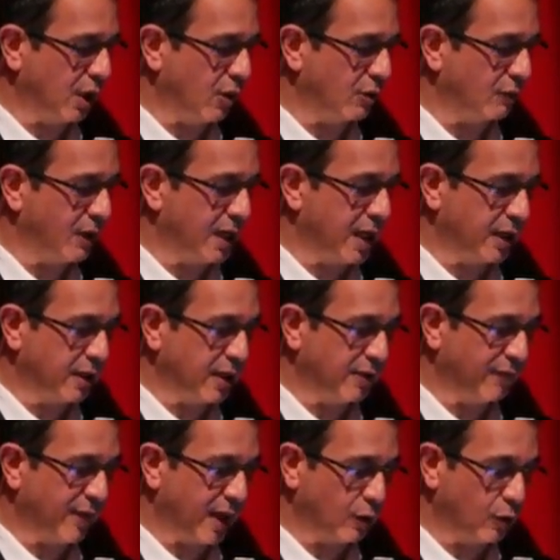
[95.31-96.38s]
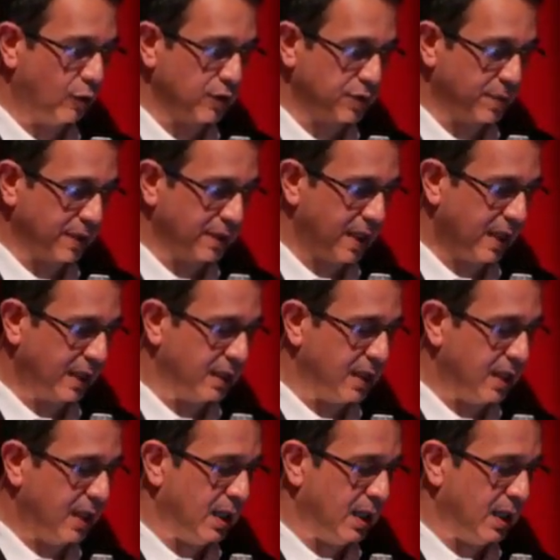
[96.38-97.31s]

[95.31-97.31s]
cannot really identify a cause, but they